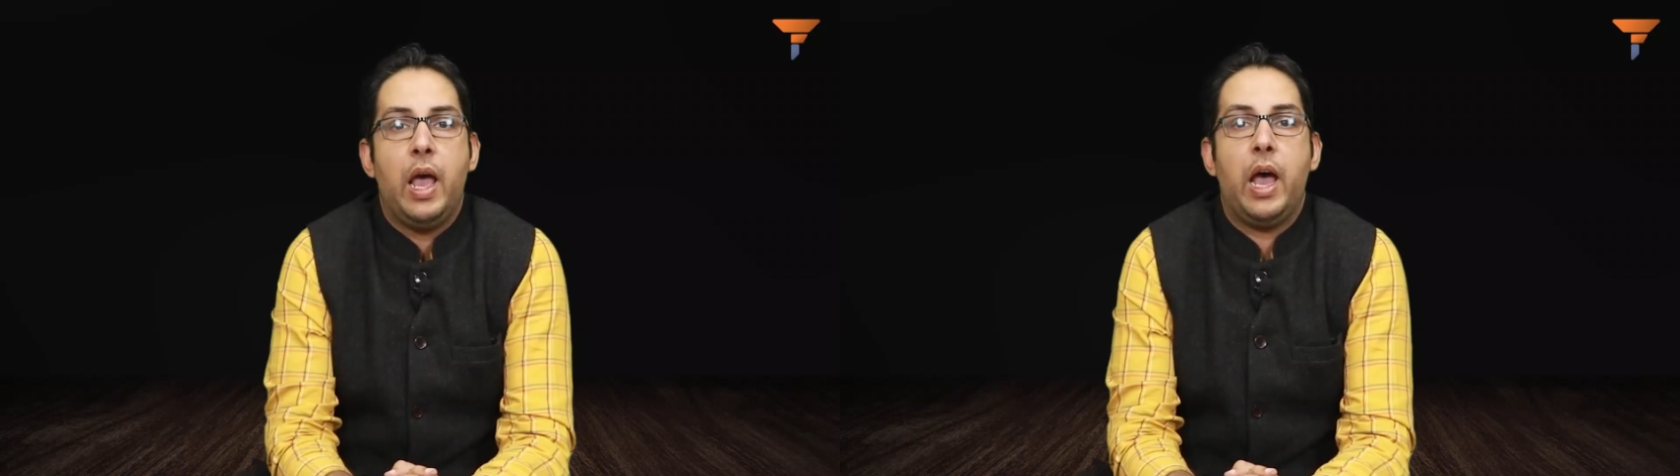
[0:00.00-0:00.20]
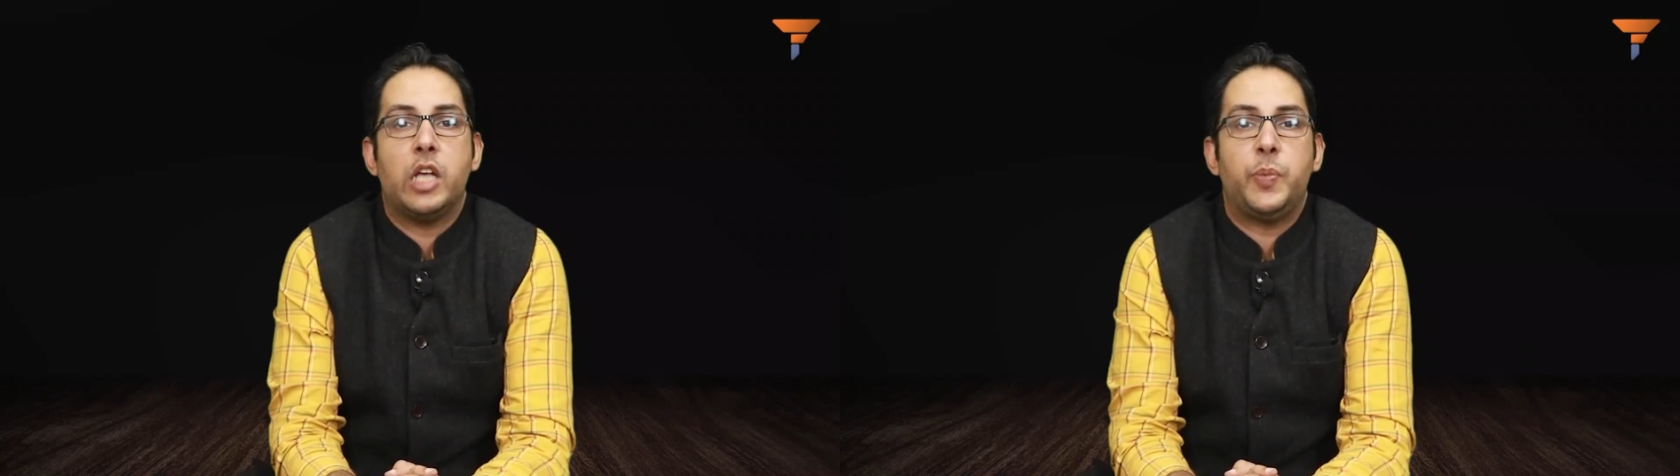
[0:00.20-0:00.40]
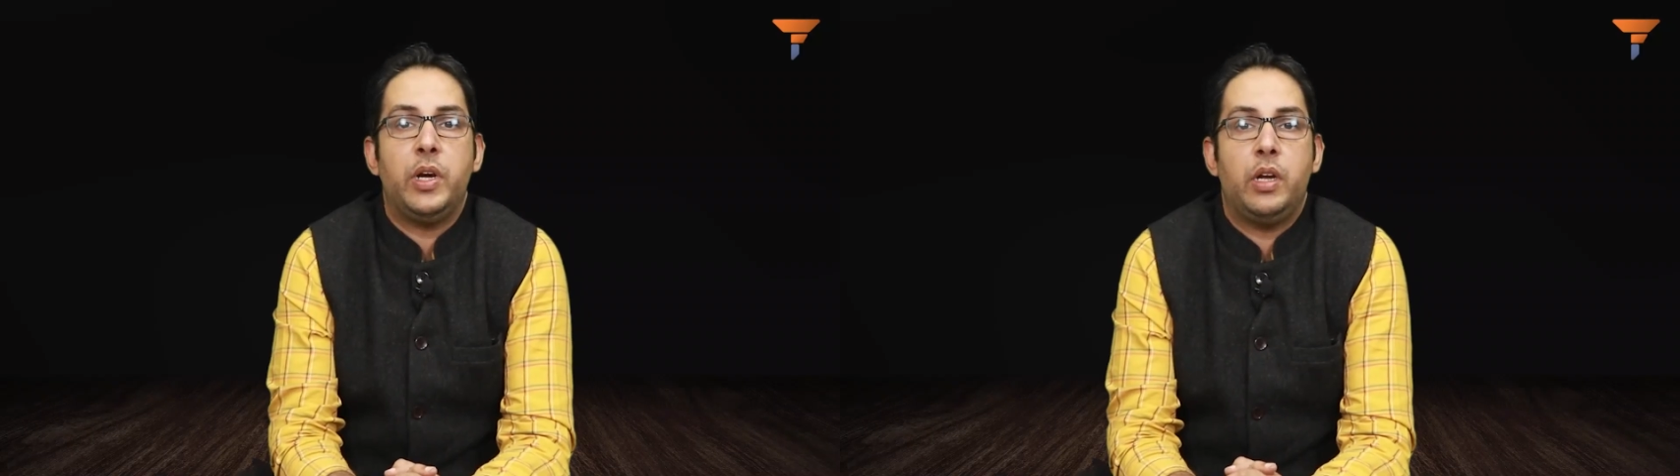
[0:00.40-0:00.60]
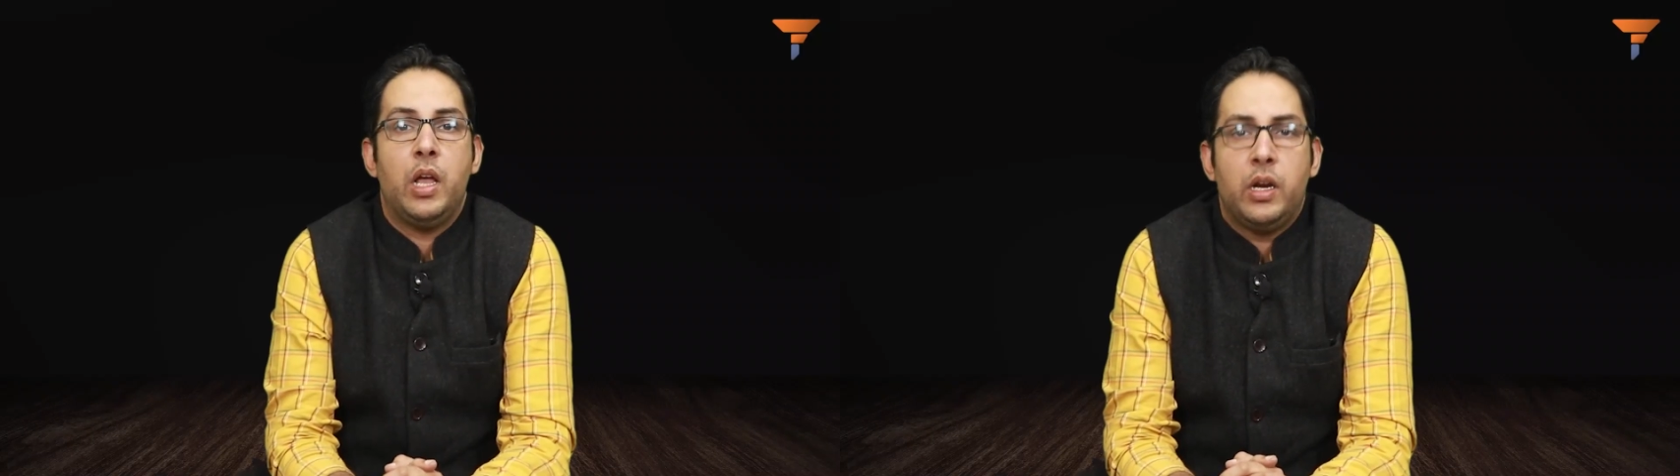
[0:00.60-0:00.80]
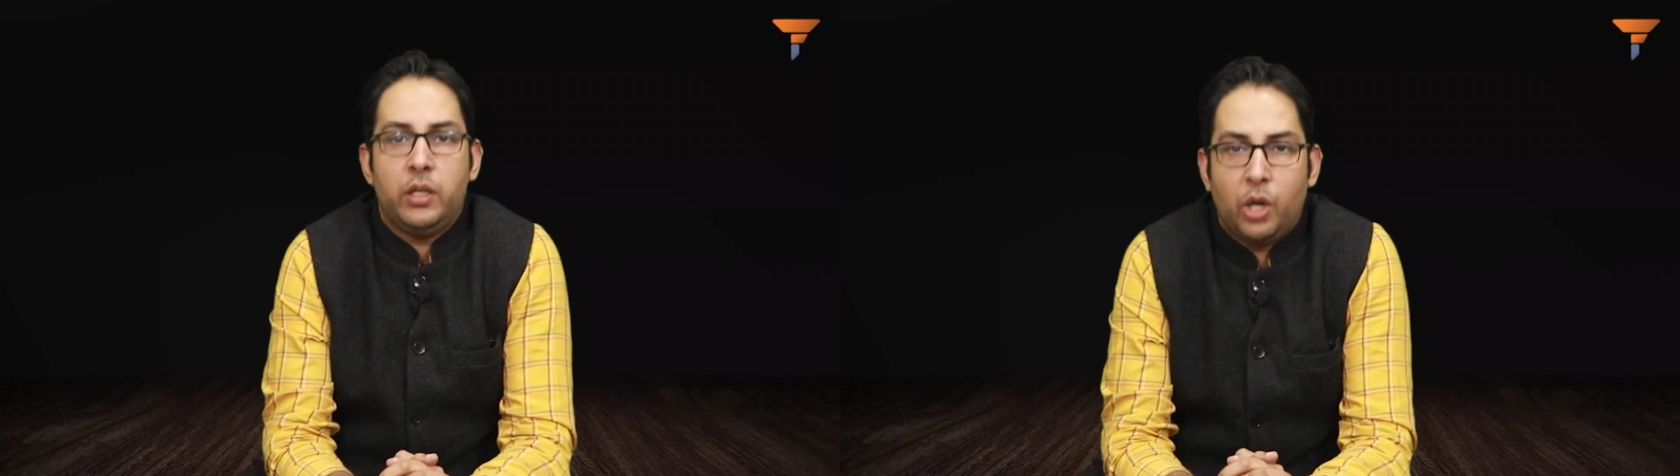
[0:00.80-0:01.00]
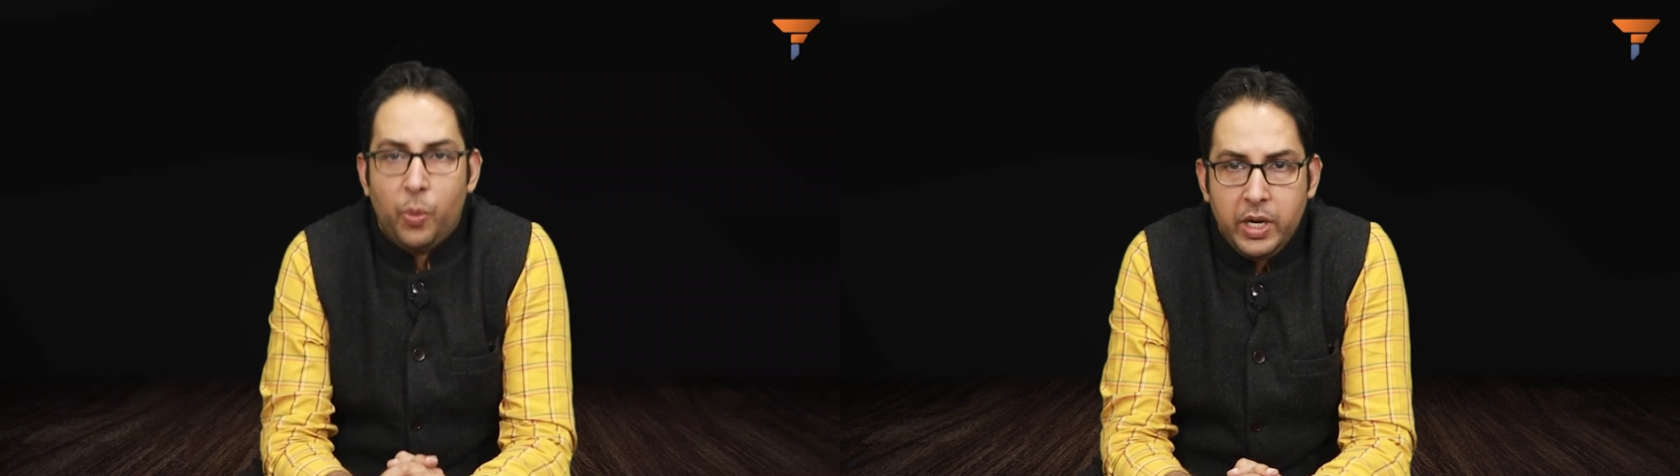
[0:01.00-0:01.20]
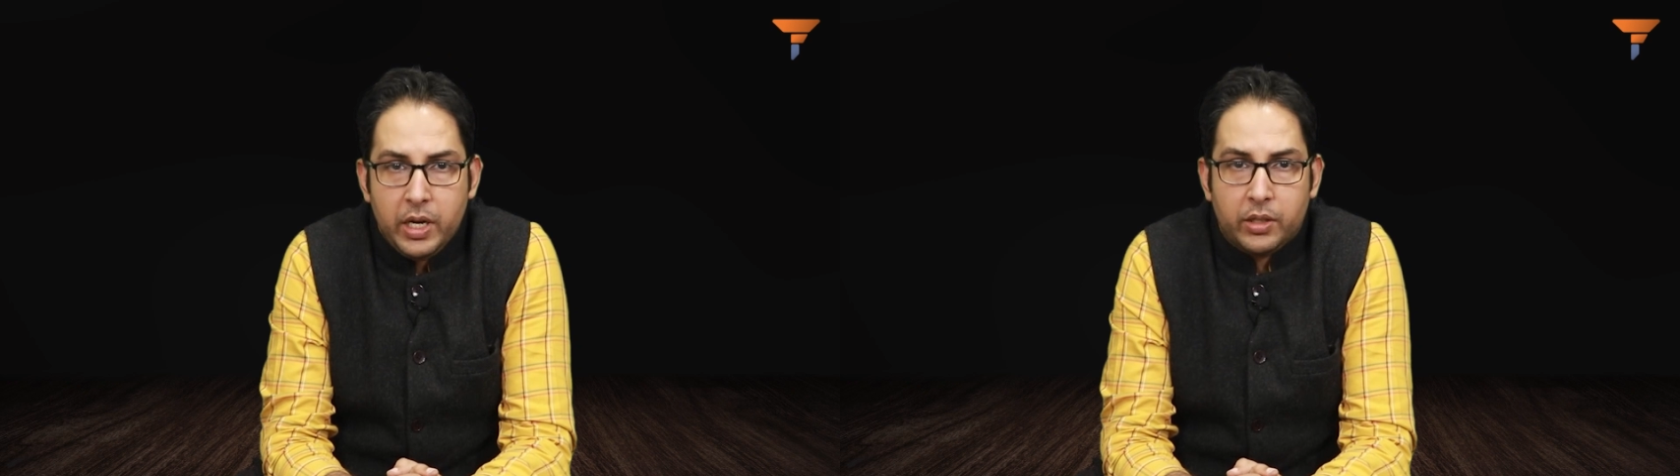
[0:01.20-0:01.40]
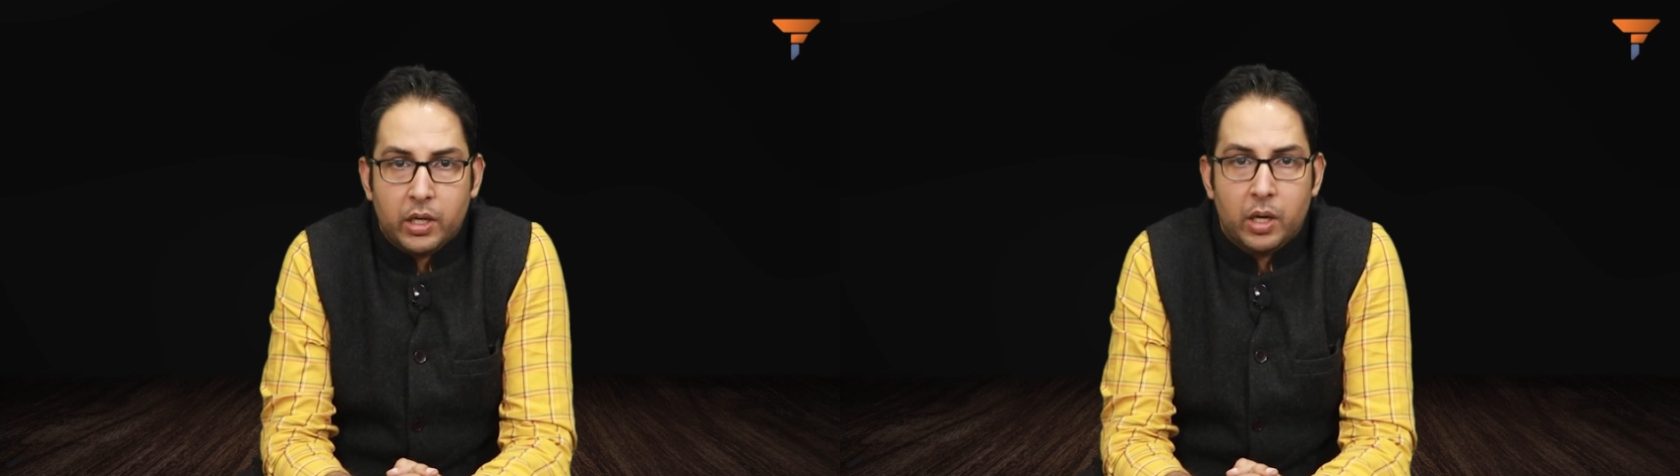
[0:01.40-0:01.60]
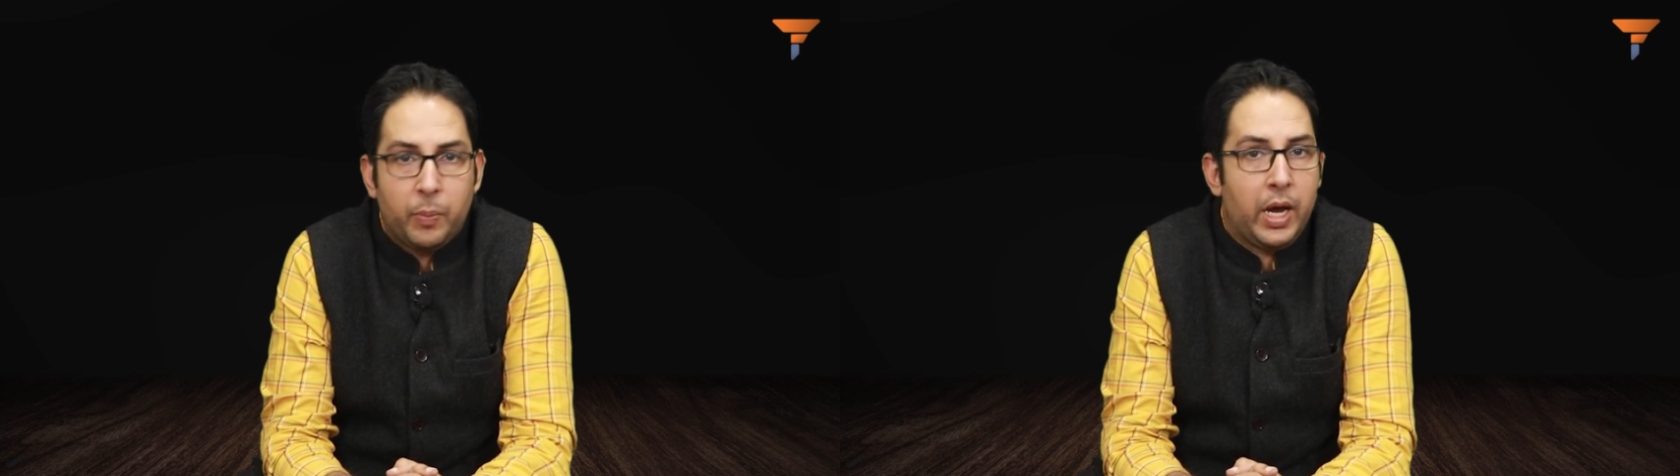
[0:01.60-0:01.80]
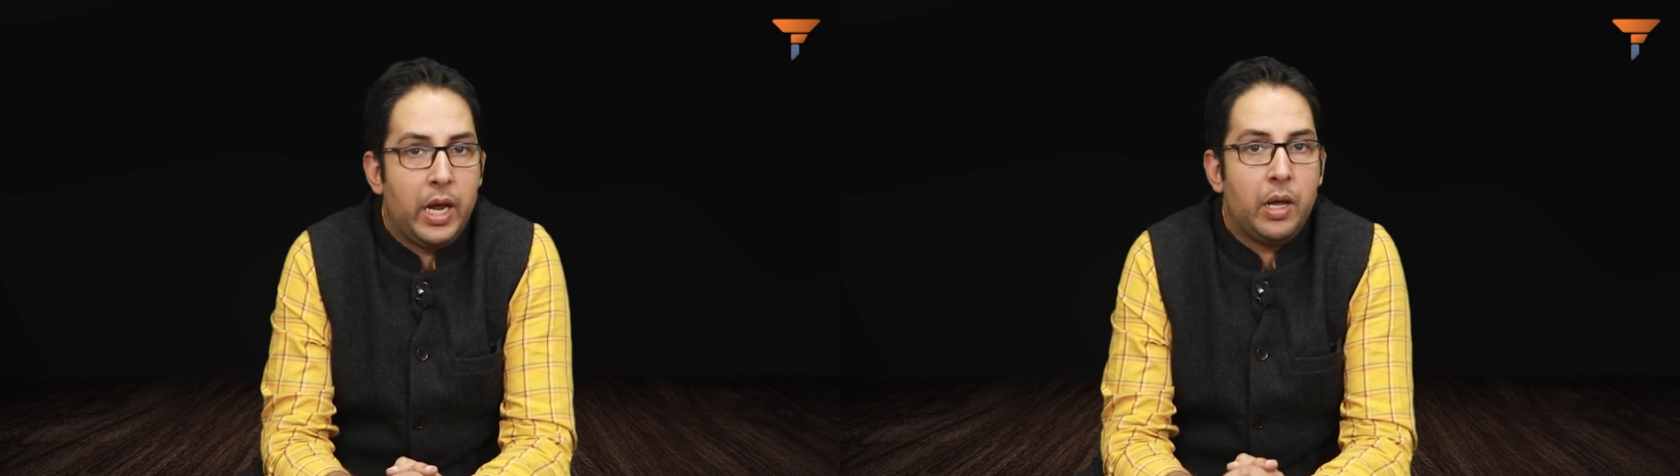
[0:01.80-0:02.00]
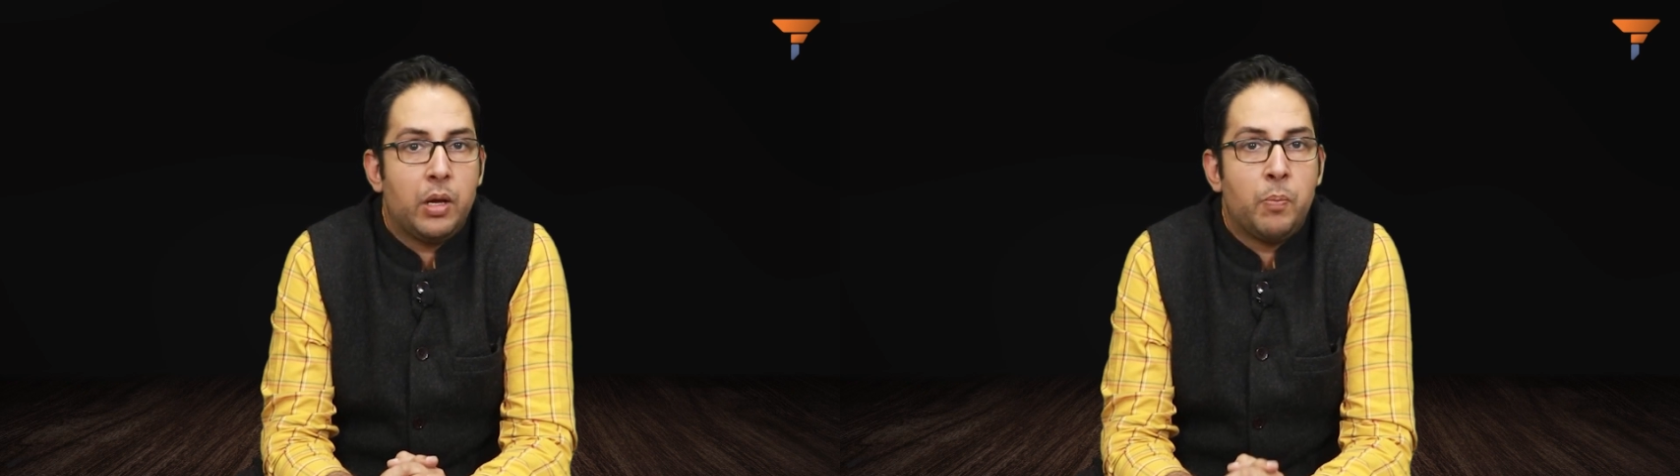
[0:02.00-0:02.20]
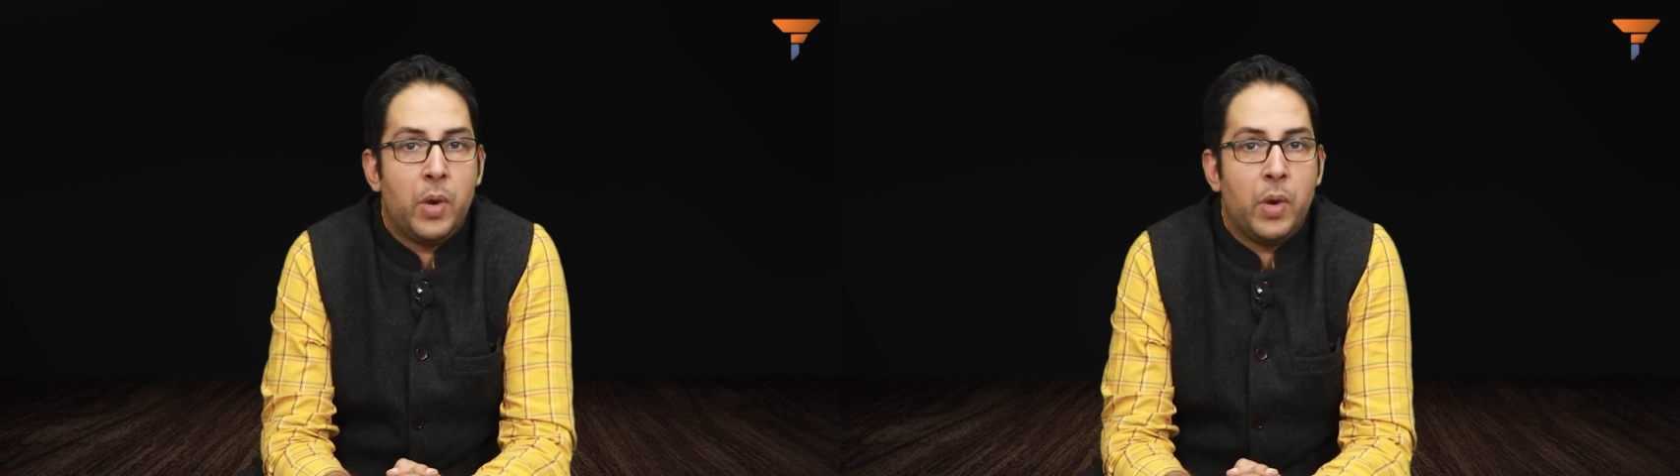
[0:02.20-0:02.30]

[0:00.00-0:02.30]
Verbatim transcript: has been dominated by